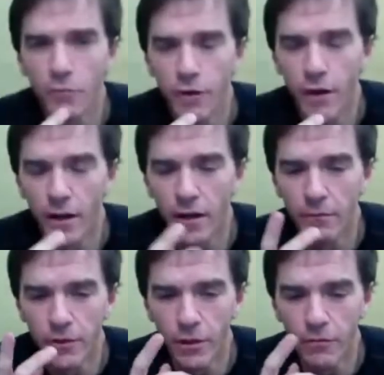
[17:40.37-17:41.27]

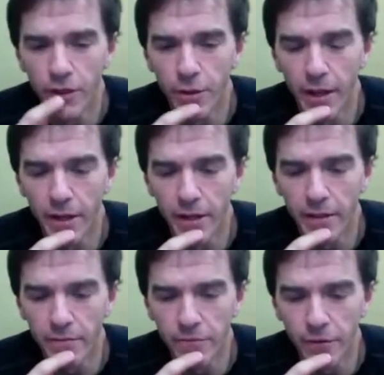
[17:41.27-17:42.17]
Video
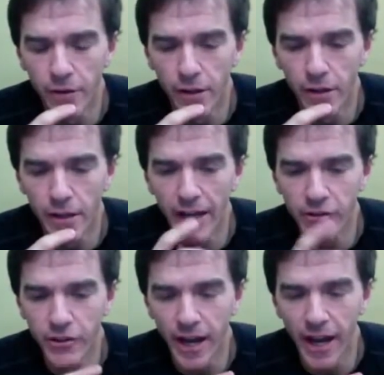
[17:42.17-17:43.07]
editing on
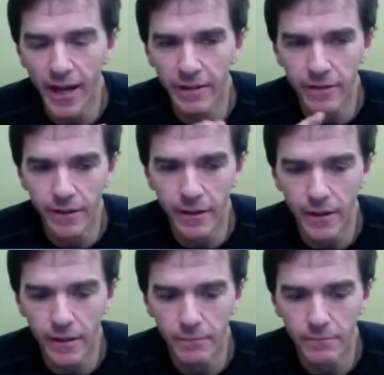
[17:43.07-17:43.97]

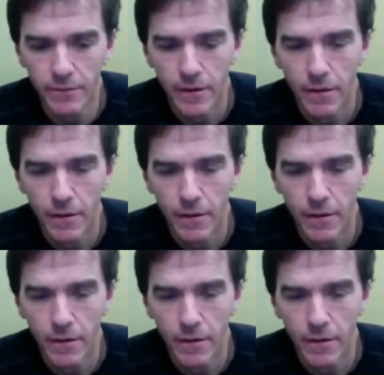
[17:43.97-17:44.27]
HDhat.